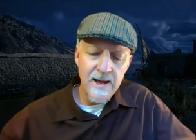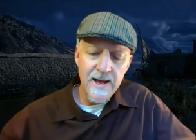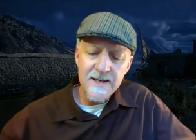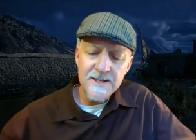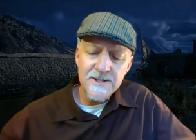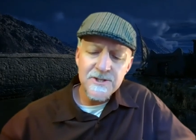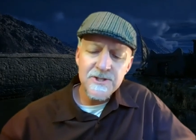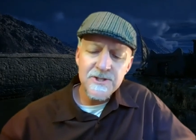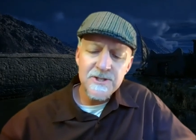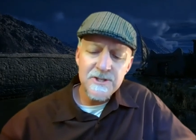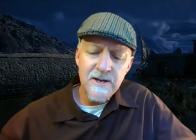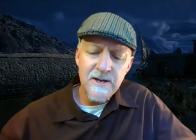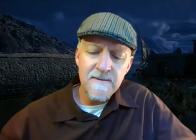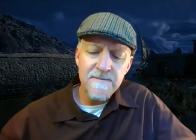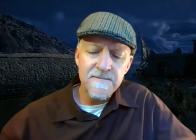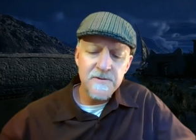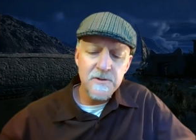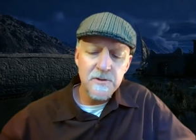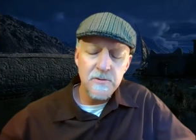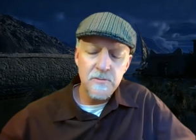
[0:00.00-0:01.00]
Ask
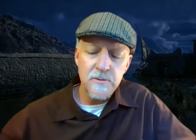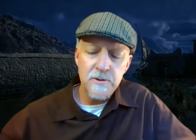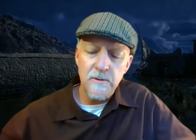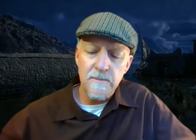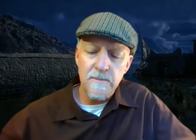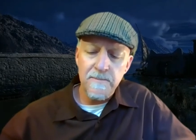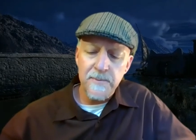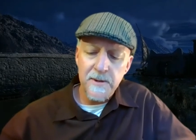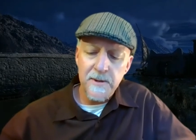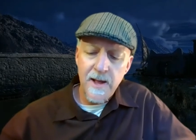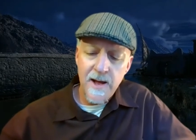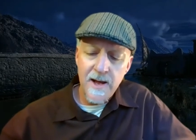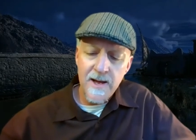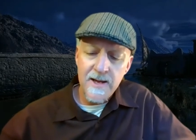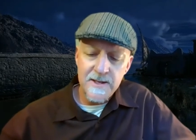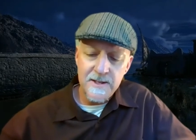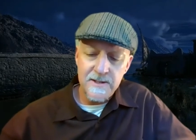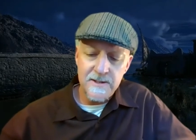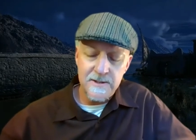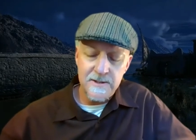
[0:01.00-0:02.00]
Chef you're
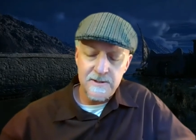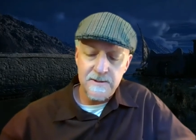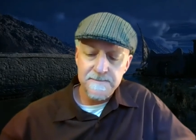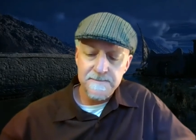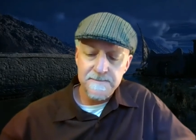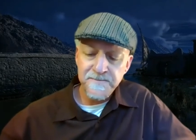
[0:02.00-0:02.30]
blind.